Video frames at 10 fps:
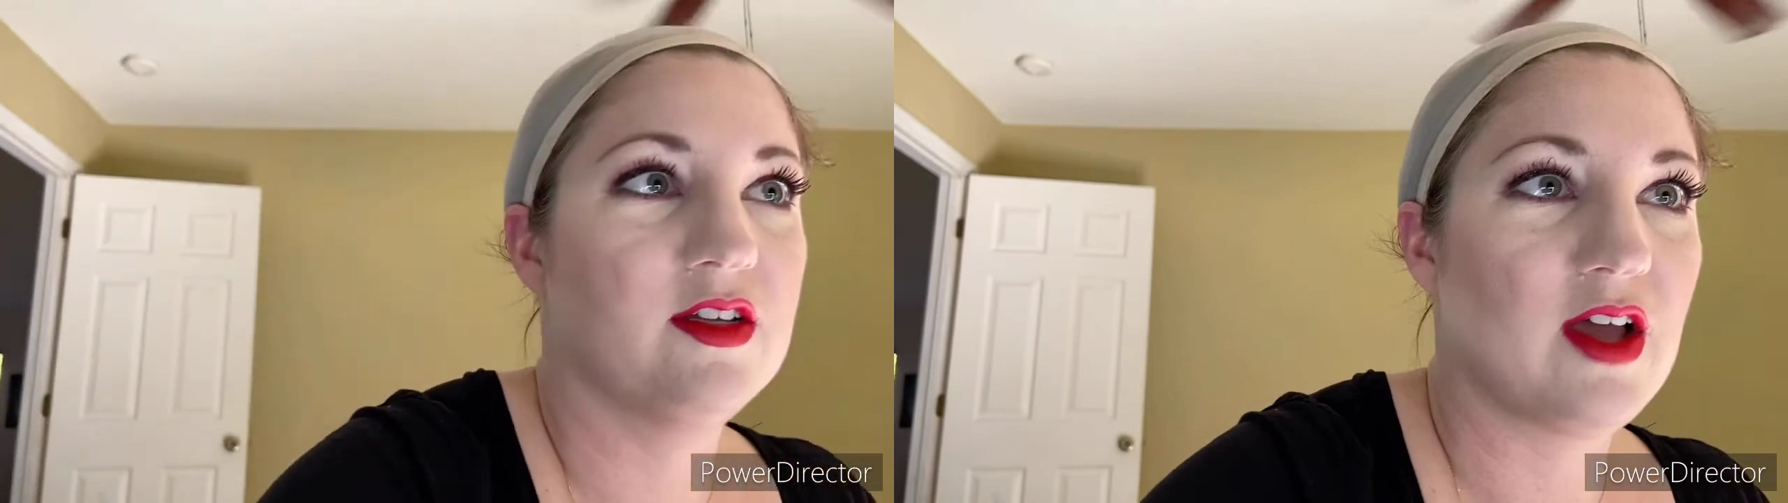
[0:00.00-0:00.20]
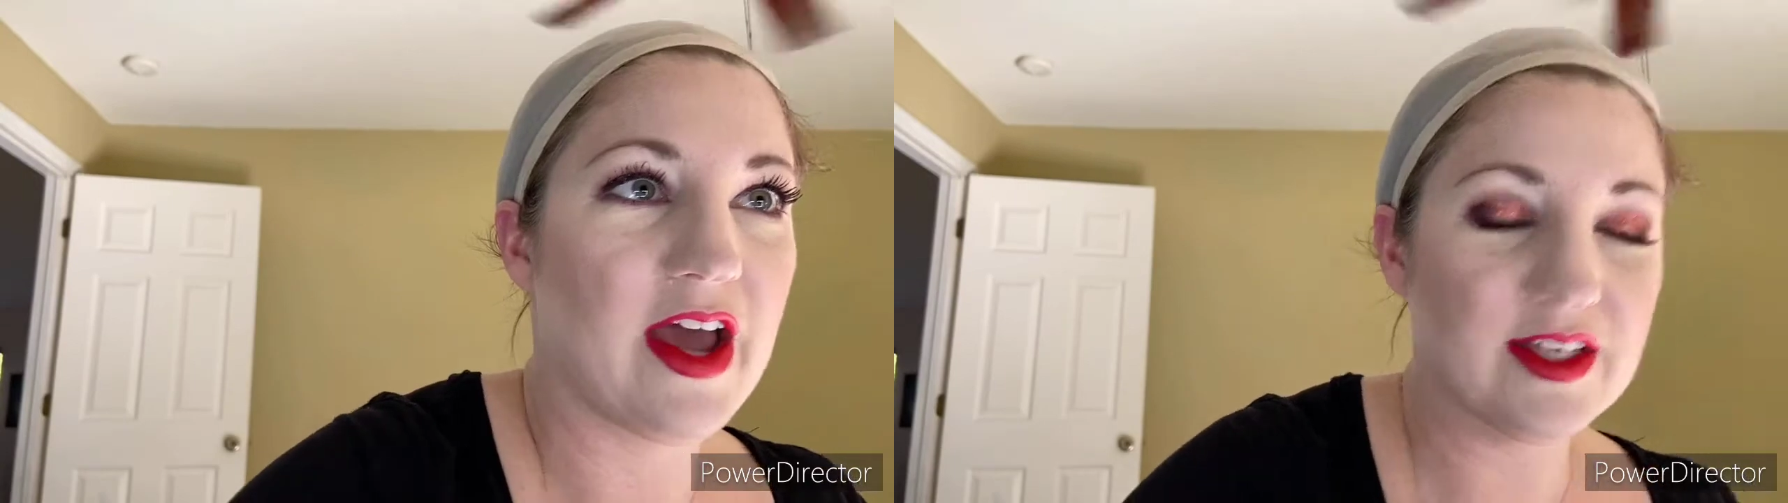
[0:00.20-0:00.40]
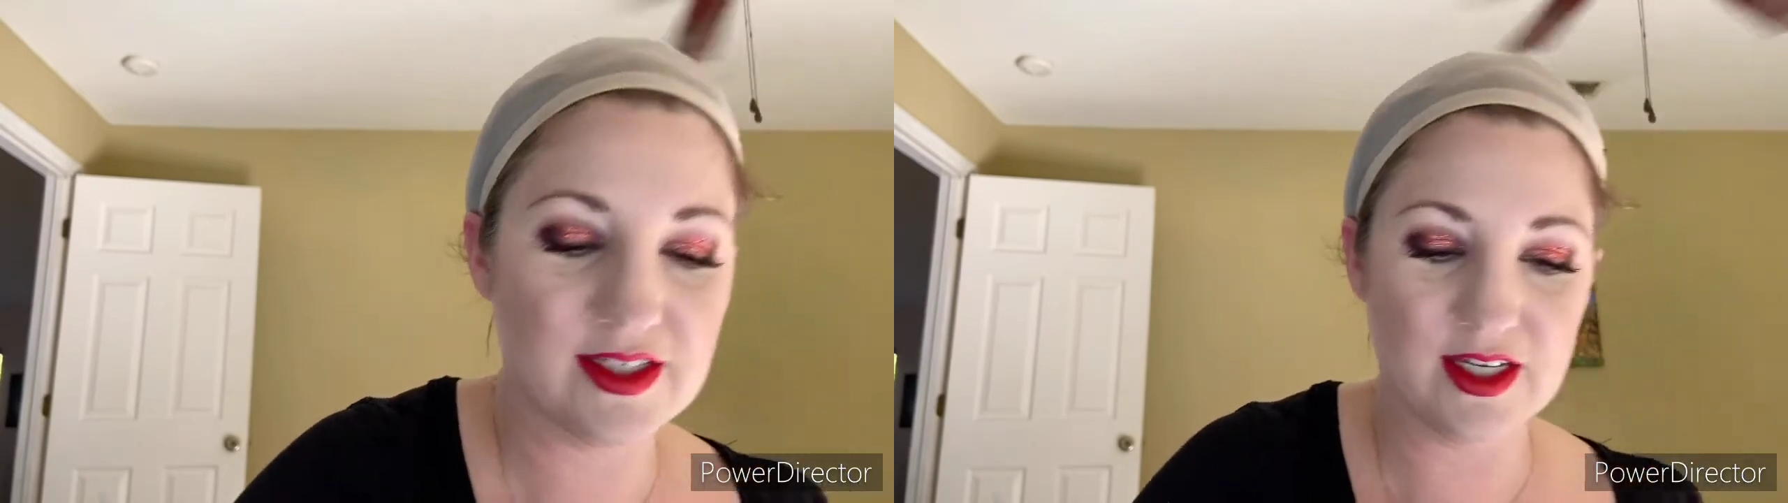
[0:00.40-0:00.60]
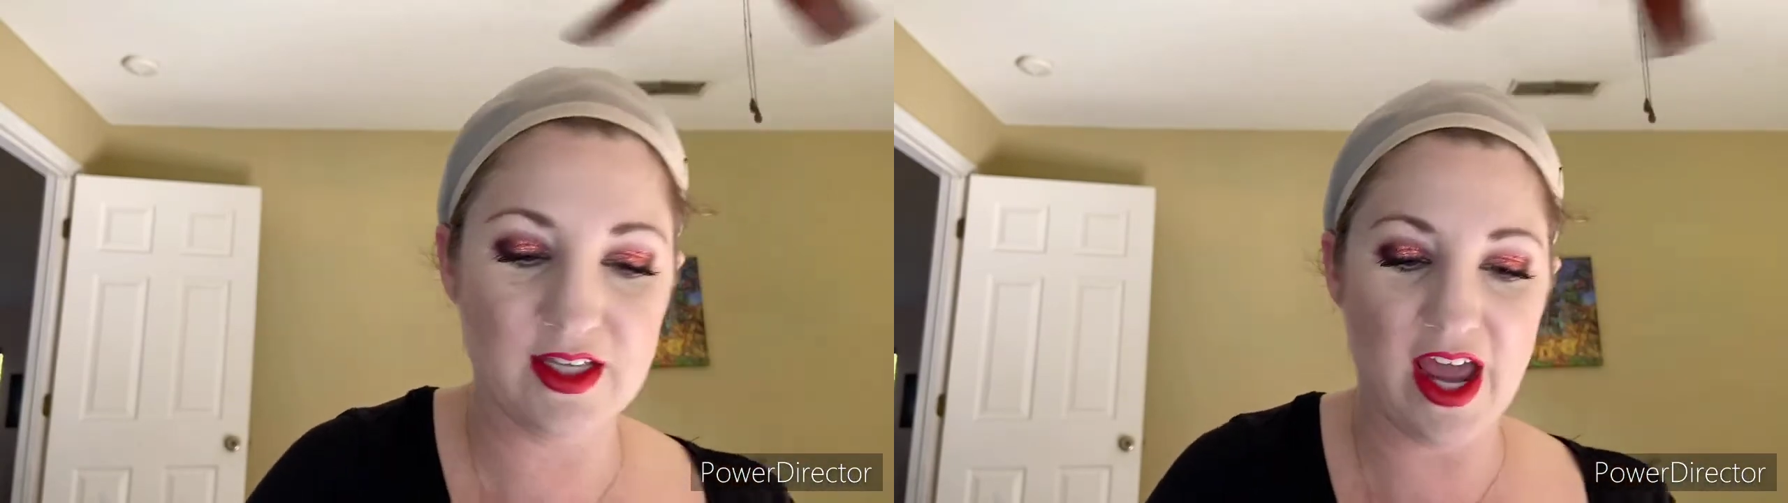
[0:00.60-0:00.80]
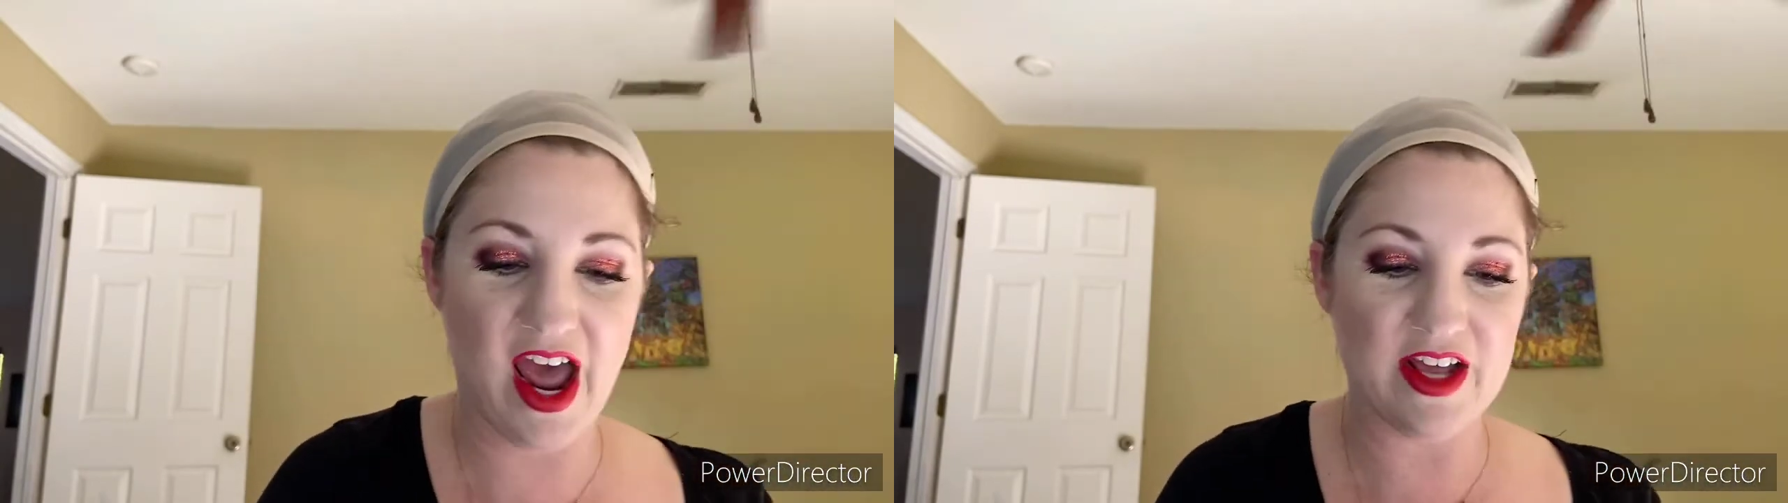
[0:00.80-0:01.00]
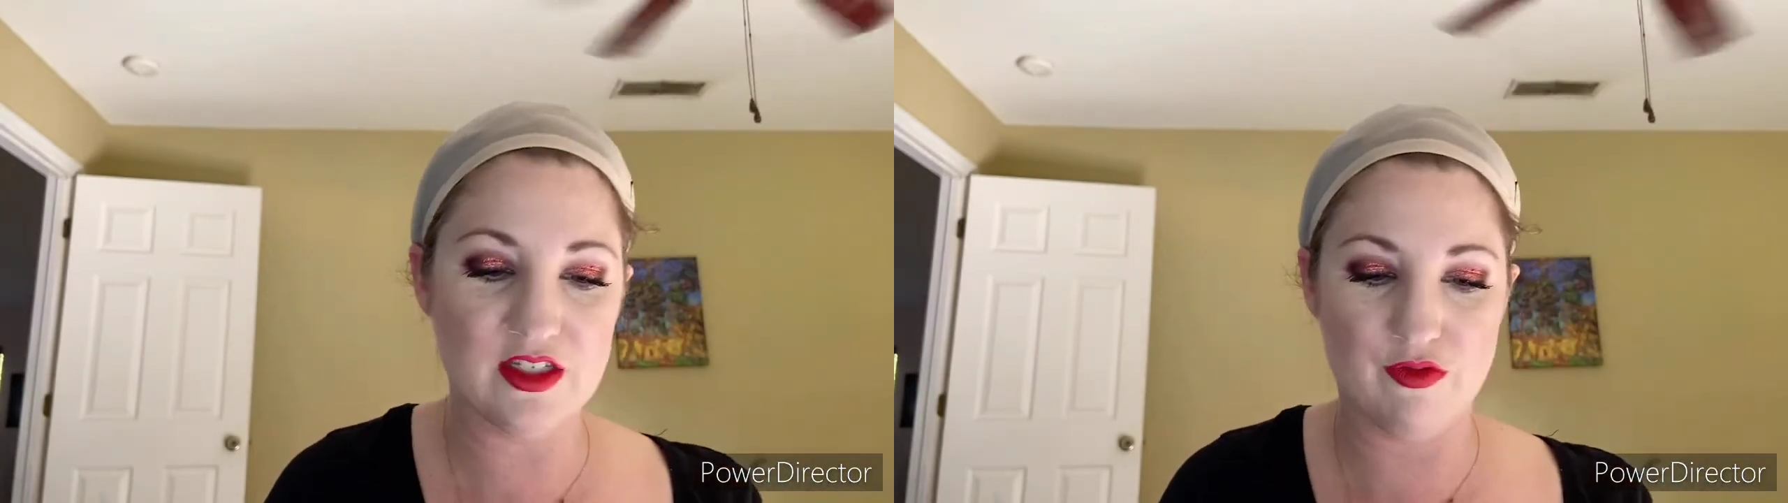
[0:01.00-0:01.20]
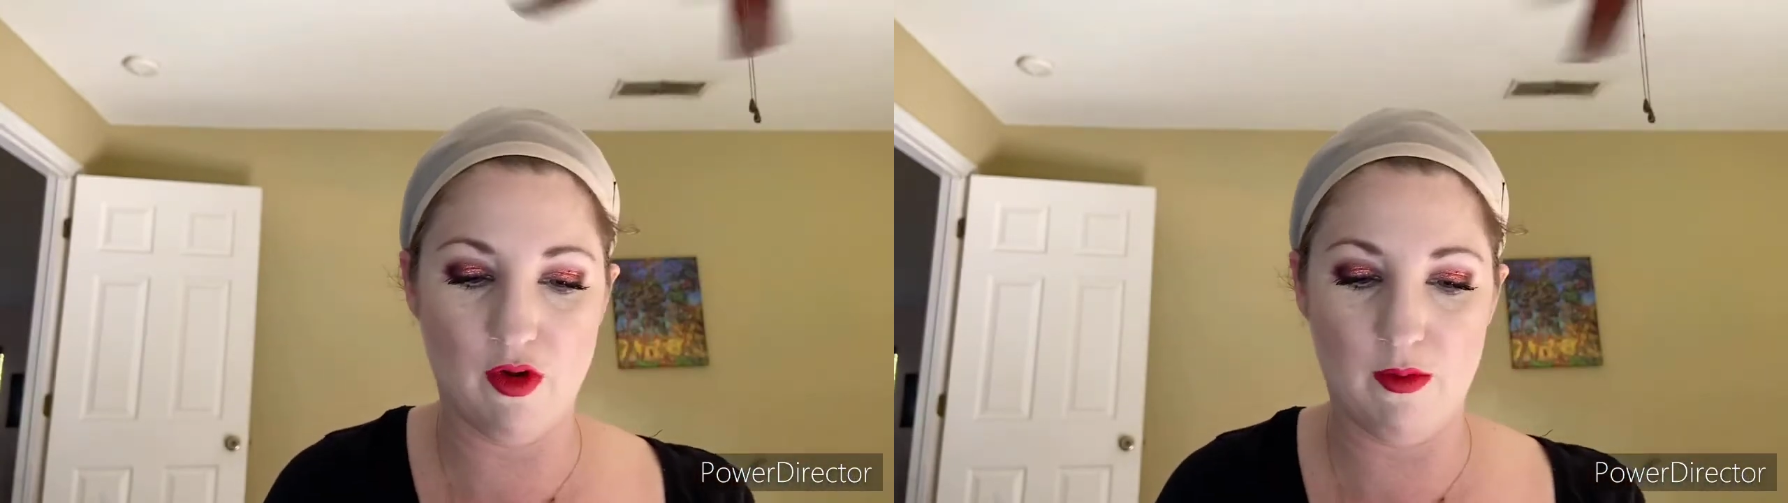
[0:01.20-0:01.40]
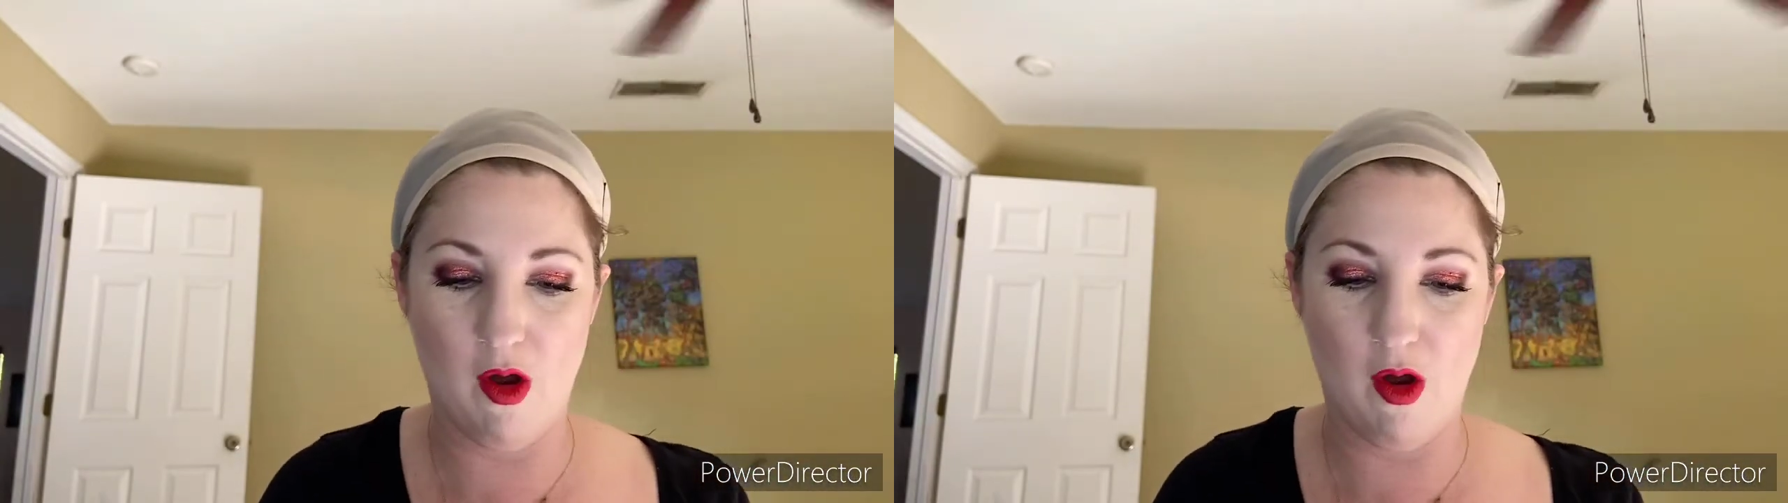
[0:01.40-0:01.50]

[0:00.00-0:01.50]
I see the ads for them